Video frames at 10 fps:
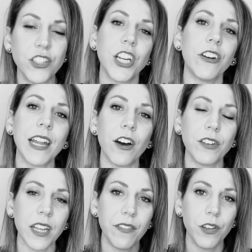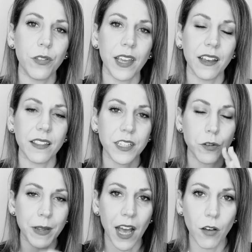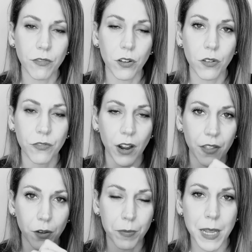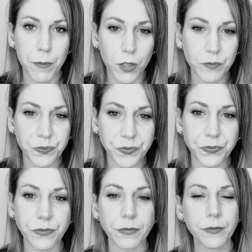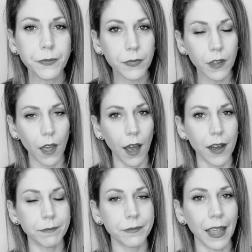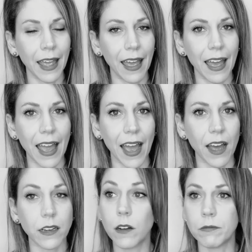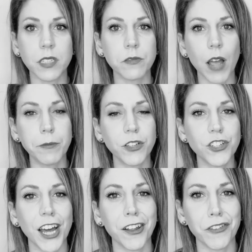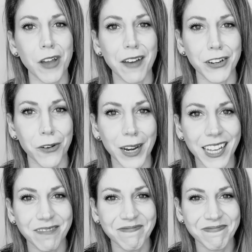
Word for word: Share it out if you think this would be helpful for other people. Um, and oh, subscribe to the channel if you haven't already.